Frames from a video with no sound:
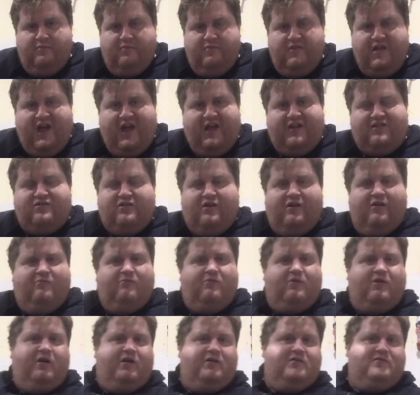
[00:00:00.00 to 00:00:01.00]
Yeah, so
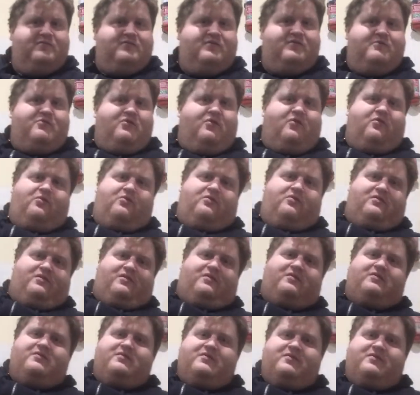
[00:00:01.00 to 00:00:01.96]
what? I'm the hawker.